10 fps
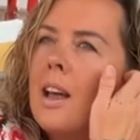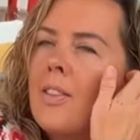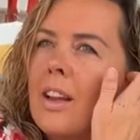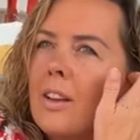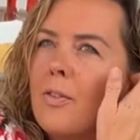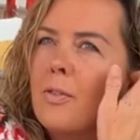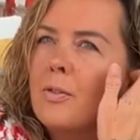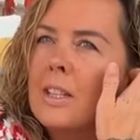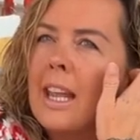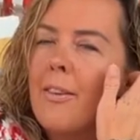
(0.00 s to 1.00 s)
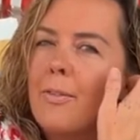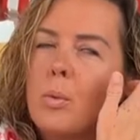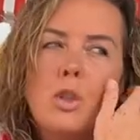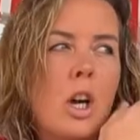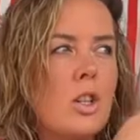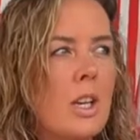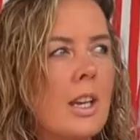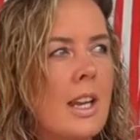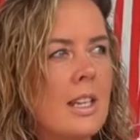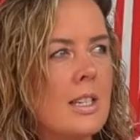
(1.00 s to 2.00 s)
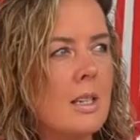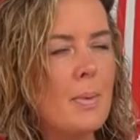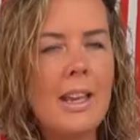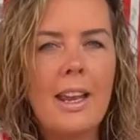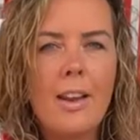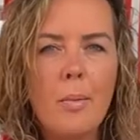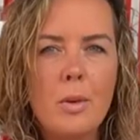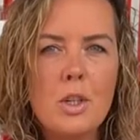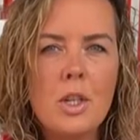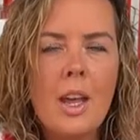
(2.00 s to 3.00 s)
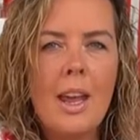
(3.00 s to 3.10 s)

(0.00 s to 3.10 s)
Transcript: I think to get full charge in it, it needs to be 9 hours.